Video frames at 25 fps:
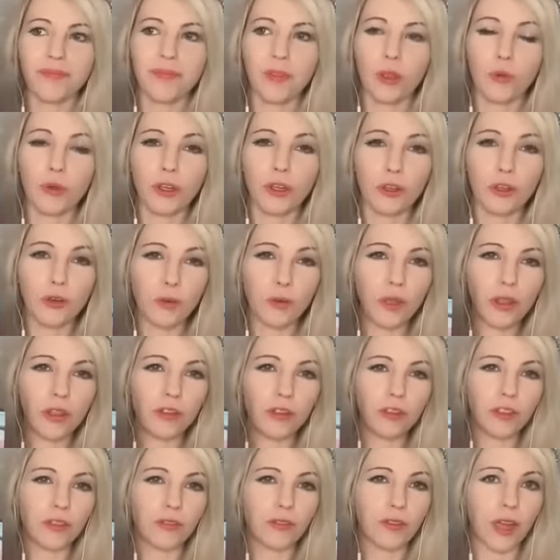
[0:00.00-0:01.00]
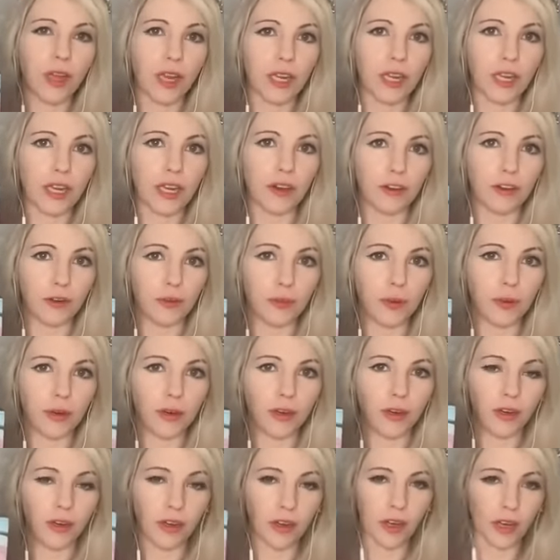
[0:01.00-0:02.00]
when you're with your divine
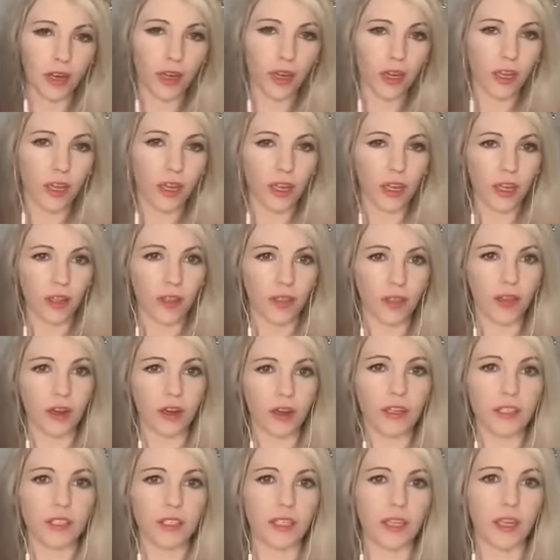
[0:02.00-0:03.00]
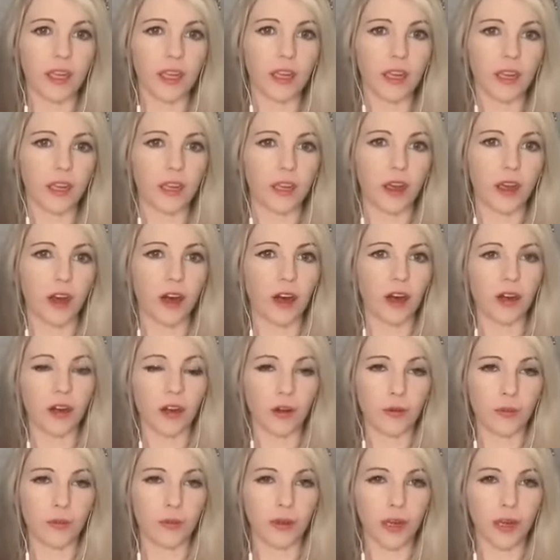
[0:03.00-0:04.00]
counterpart, there is a heart
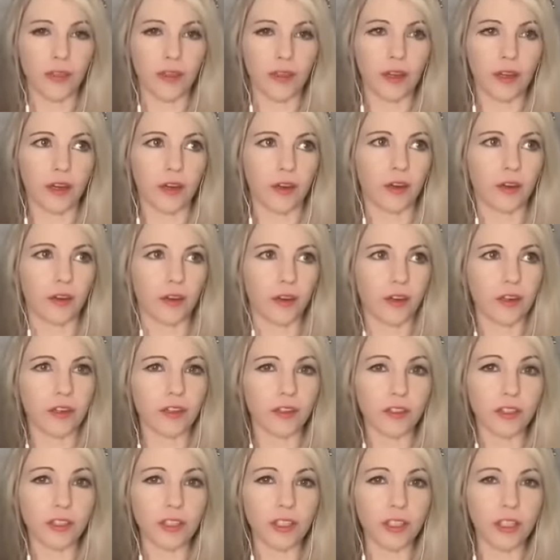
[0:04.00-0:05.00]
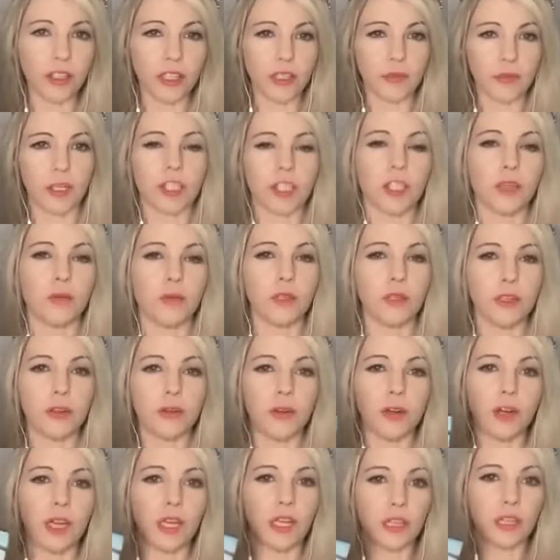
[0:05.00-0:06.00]
opening that occurs, especially when you
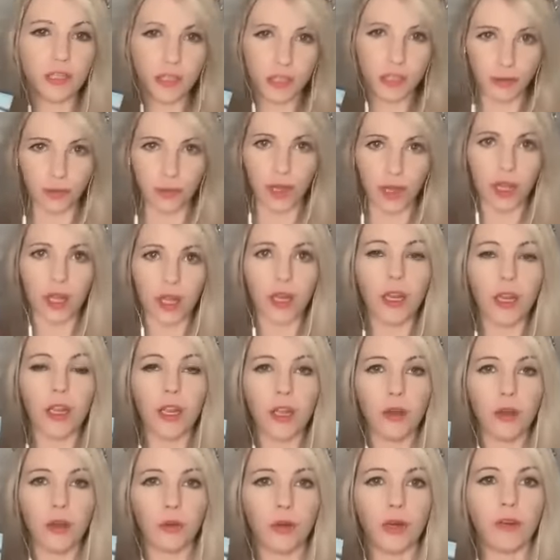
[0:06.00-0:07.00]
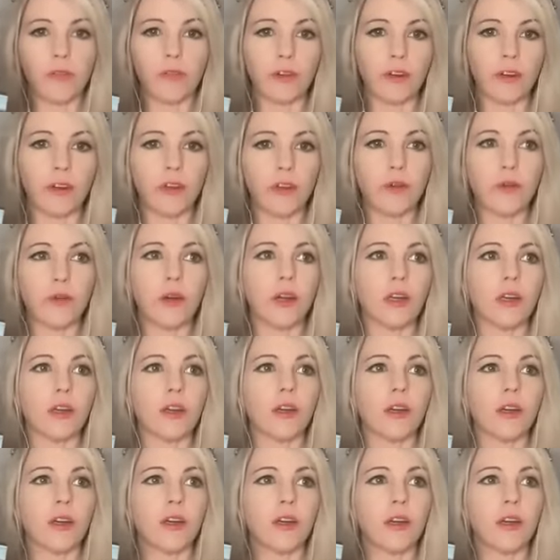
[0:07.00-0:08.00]
are intimate. Whenever you
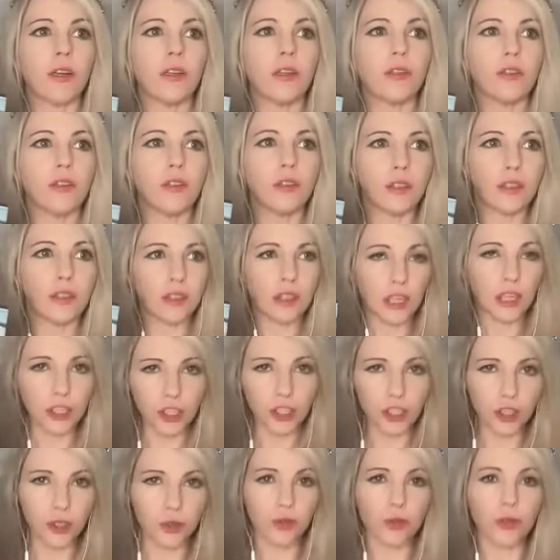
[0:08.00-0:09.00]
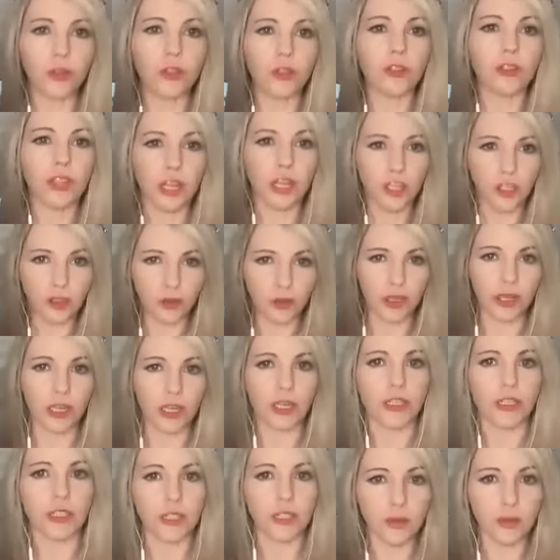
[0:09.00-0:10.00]
are sensual, sexually
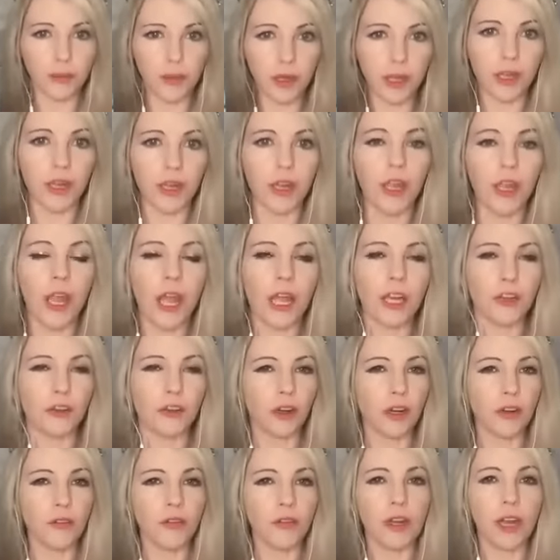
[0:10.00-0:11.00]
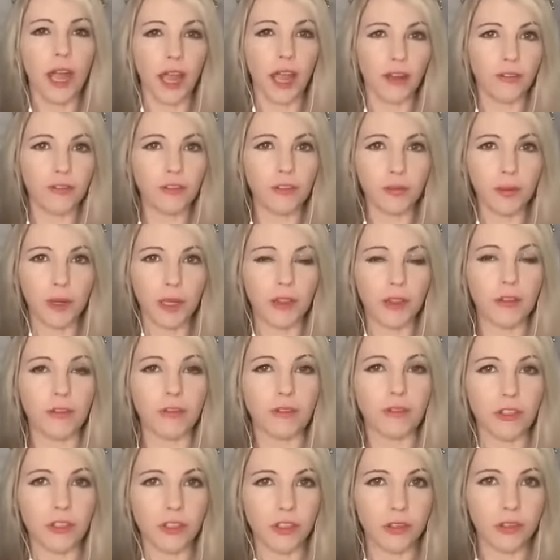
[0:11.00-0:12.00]
intimate, and you don't even have to be in the
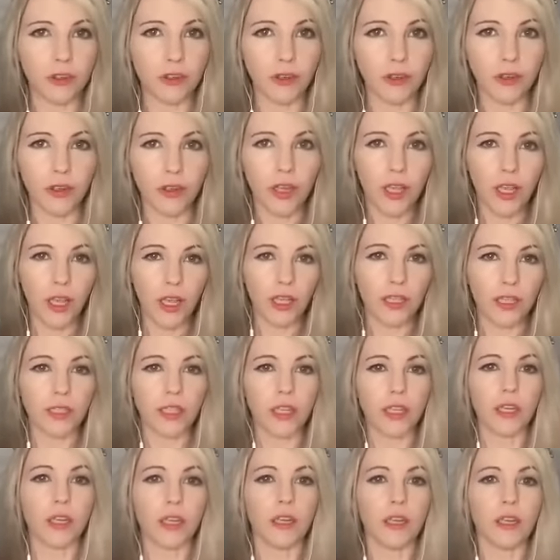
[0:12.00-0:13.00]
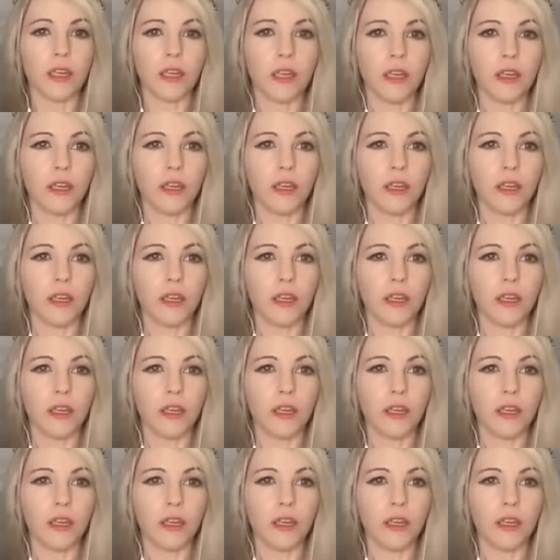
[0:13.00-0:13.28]
physical, it's a